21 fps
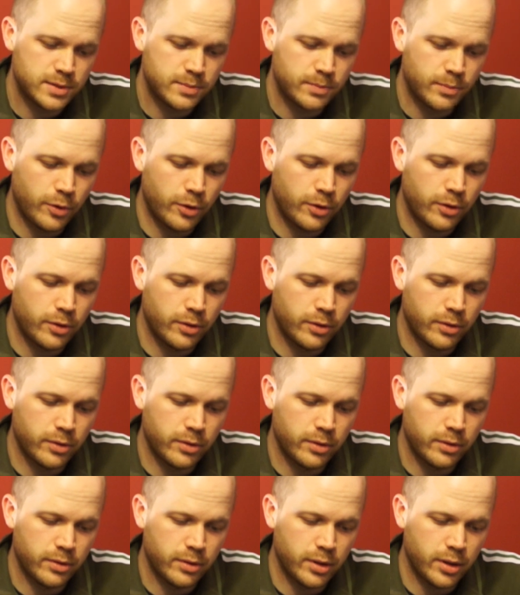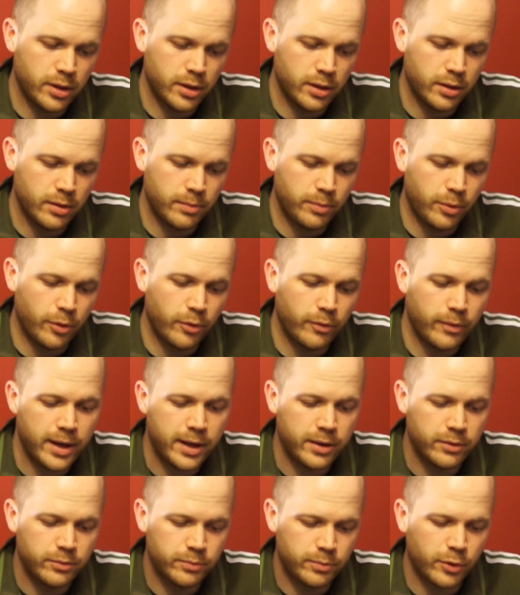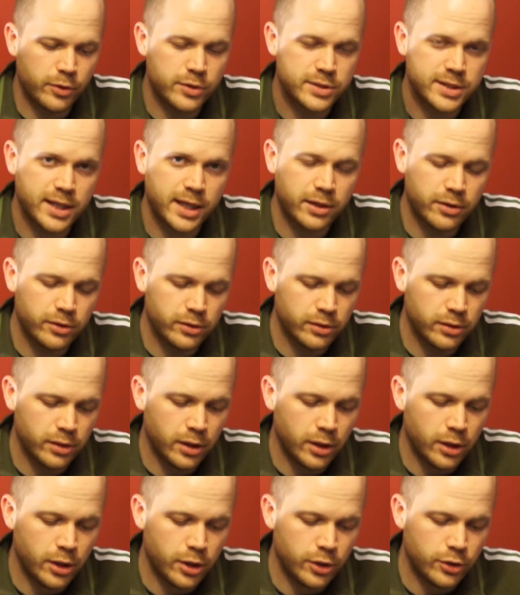per round, per cycle,